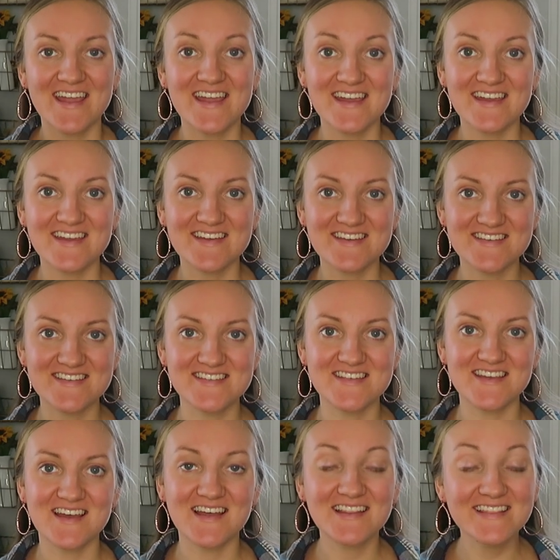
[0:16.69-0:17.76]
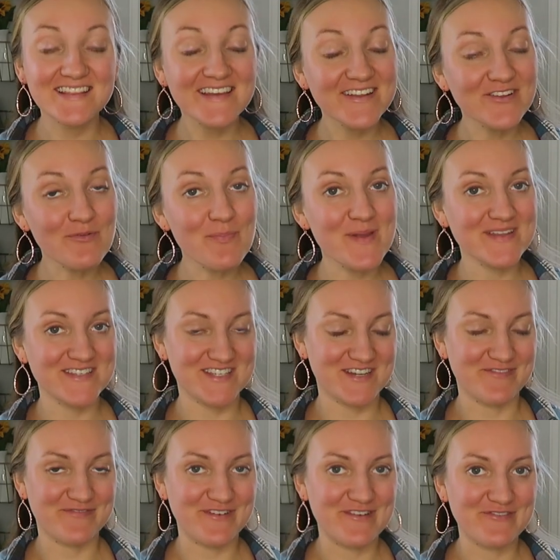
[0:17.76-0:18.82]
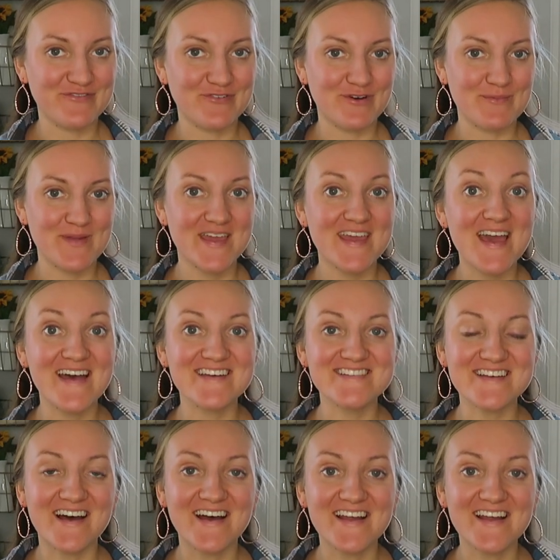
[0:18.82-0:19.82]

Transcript: is a little bit different for me as